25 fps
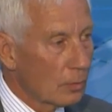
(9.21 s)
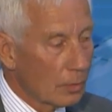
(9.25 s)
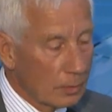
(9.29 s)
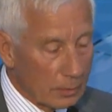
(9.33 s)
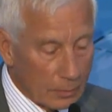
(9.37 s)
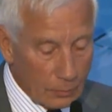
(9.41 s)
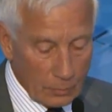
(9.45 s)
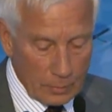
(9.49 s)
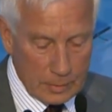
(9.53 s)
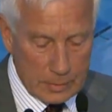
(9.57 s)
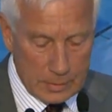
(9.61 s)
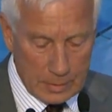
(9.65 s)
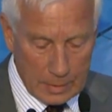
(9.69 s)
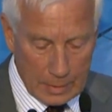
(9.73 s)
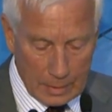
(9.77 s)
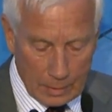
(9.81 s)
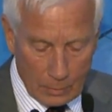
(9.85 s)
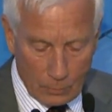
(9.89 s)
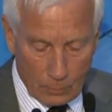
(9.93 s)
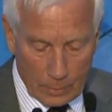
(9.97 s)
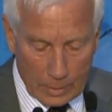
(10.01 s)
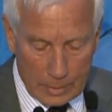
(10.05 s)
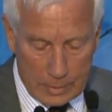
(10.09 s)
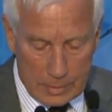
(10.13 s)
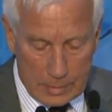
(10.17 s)
USA on
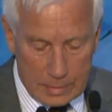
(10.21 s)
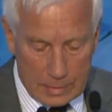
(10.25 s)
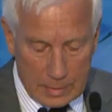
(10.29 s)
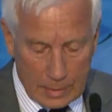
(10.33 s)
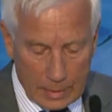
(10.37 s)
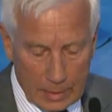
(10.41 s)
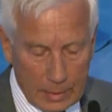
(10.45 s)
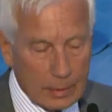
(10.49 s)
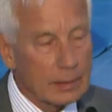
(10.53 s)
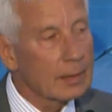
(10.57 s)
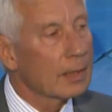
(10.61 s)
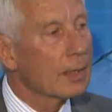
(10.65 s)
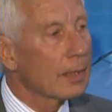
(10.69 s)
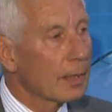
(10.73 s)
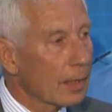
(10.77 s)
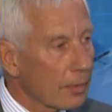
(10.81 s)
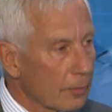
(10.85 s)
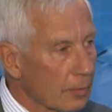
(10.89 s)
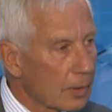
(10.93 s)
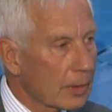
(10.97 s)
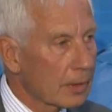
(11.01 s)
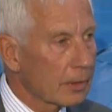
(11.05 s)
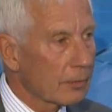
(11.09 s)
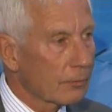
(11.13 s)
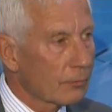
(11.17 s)
one side, and other
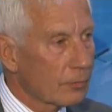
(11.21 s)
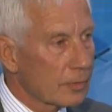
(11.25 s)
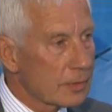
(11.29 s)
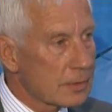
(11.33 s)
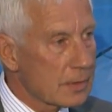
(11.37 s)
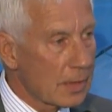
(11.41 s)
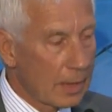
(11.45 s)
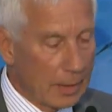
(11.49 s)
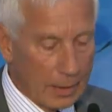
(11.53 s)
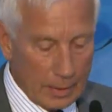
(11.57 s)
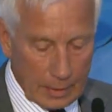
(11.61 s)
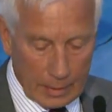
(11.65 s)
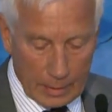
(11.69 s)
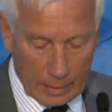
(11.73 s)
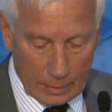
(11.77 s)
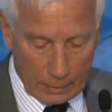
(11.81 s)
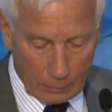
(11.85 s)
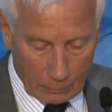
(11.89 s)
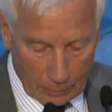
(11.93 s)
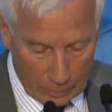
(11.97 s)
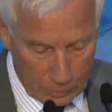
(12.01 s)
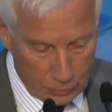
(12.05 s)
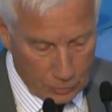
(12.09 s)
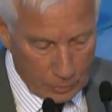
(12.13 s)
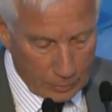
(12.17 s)
countries, and
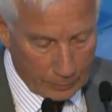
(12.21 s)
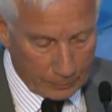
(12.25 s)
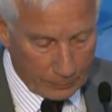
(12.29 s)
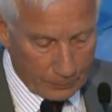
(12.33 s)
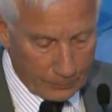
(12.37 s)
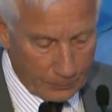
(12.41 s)
Russia.